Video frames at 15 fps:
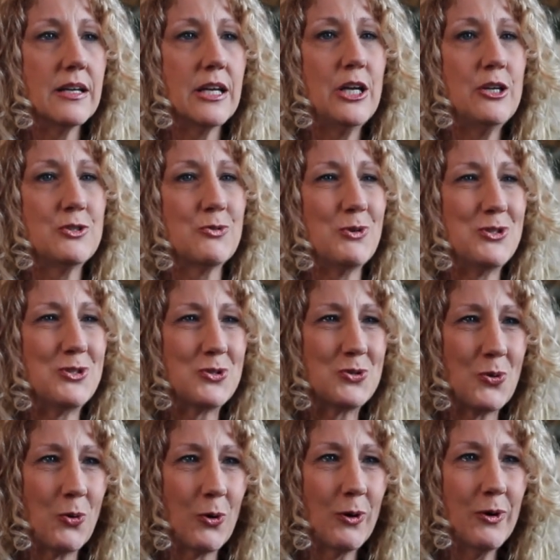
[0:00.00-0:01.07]
He's
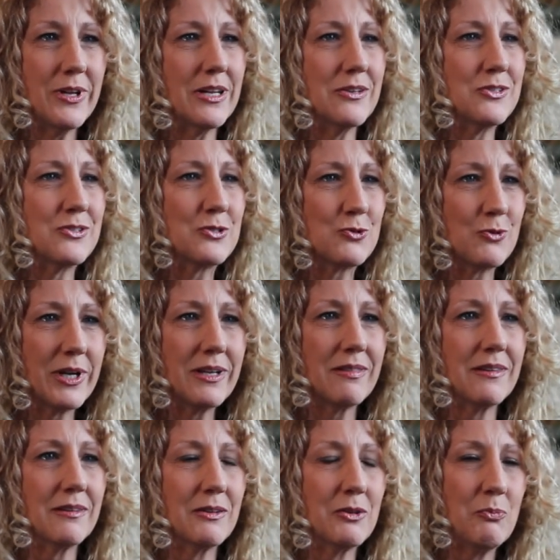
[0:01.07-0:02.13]
restored and
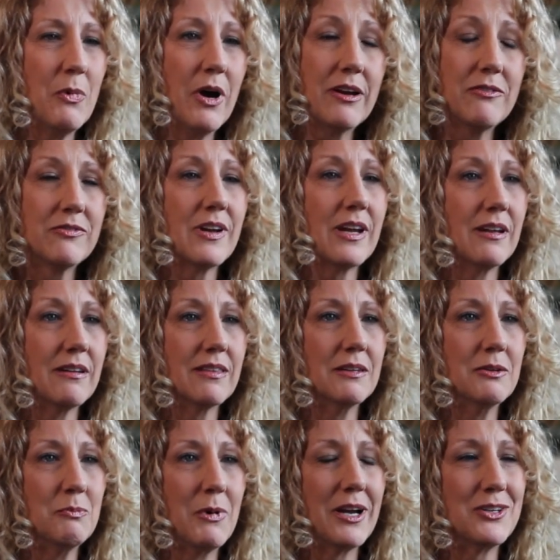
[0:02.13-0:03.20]
strengthened my faith
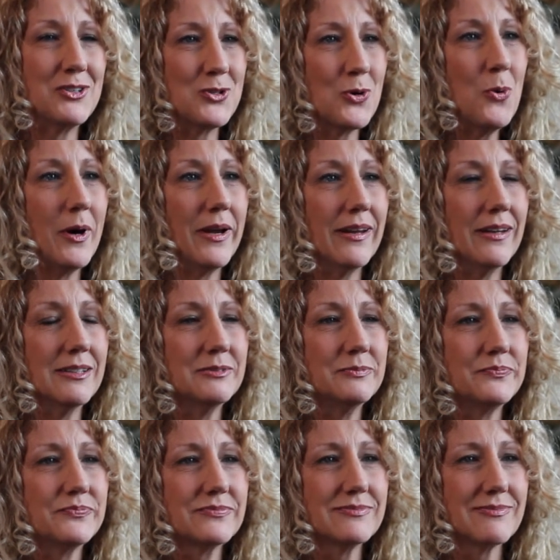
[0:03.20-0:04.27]
and my joy.
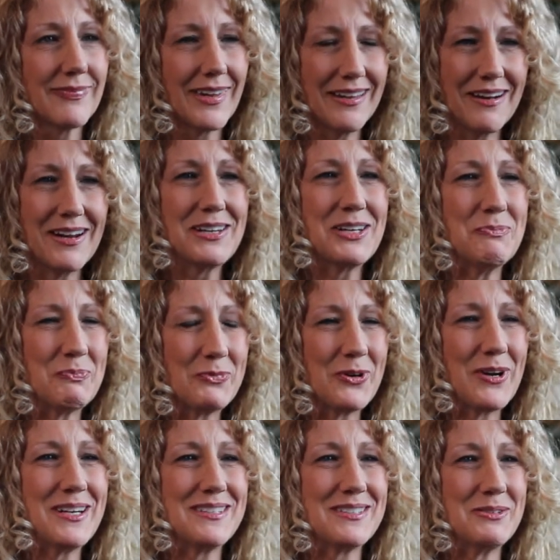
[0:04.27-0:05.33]
And I can
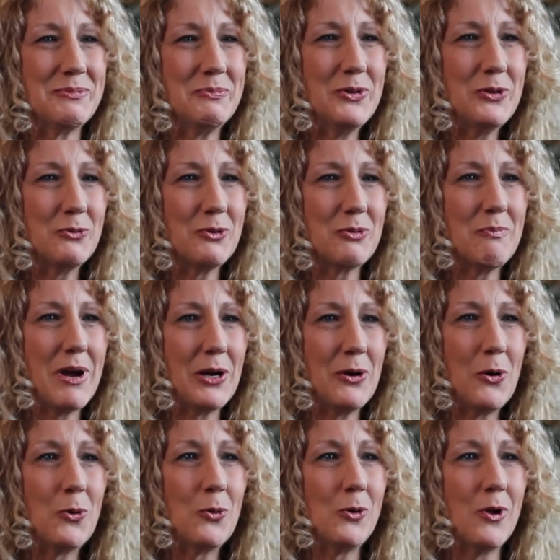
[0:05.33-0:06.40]
praise him with my
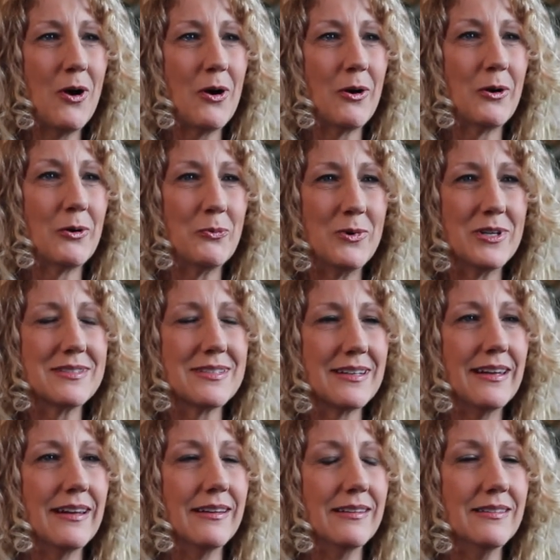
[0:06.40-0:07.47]
whole heart once
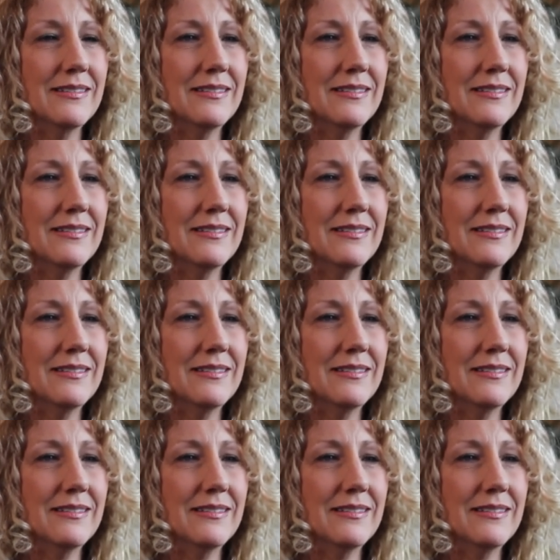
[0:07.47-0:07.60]
again.